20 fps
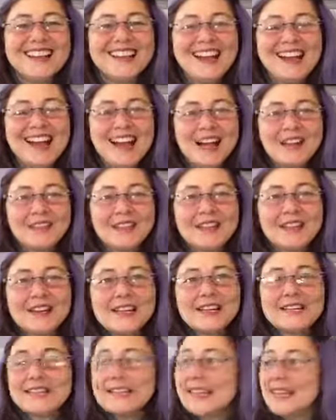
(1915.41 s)
Have a
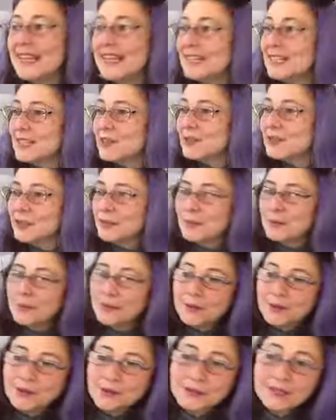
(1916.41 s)
great day. It's really
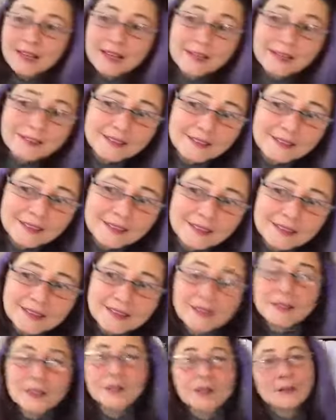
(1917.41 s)
beautiful out.
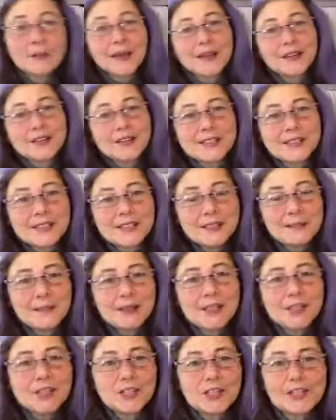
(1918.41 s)
The woodpecker's eating
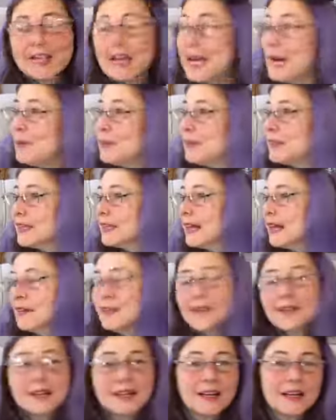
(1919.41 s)
my tree happily
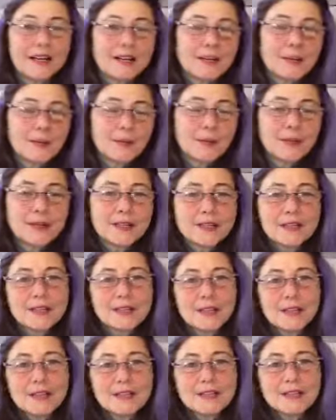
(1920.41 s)
out there, and I'm pretty
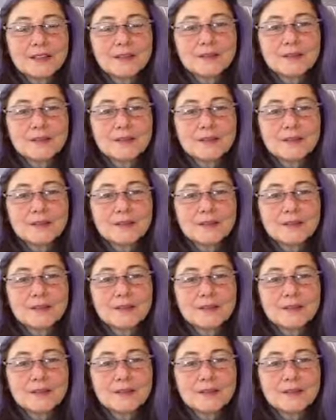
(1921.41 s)
exhausted